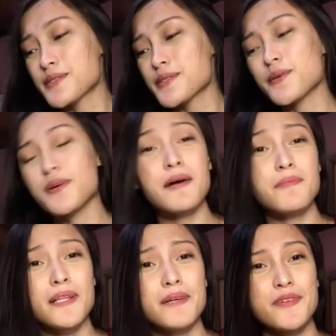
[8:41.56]
so nga
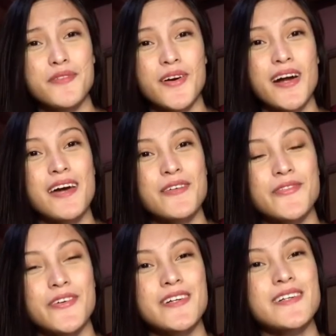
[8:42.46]
pala before I
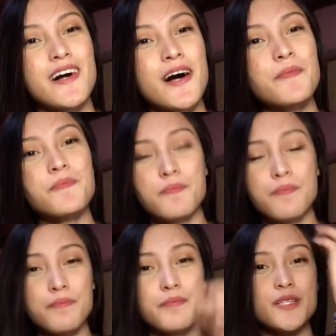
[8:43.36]
forgot,
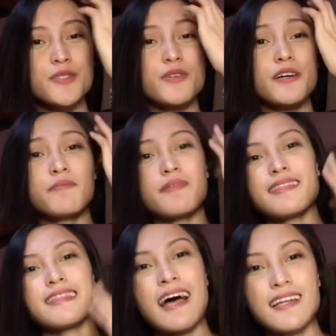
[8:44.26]
Bijou and
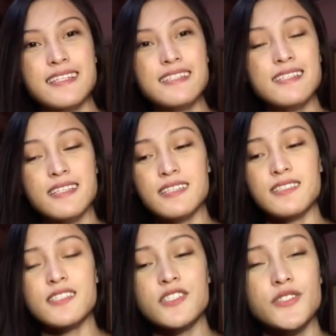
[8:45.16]
Bandanas and
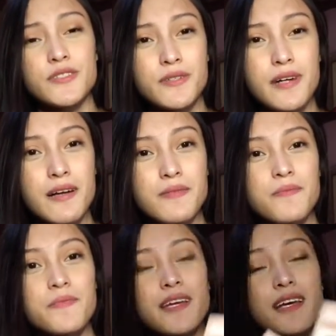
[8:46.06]

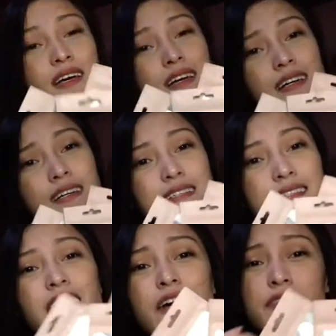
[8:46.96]
Instagram is
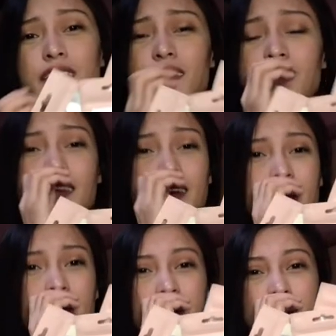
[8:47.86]
having
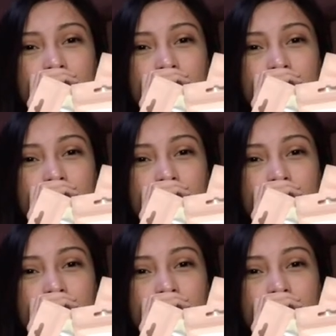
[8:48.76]
their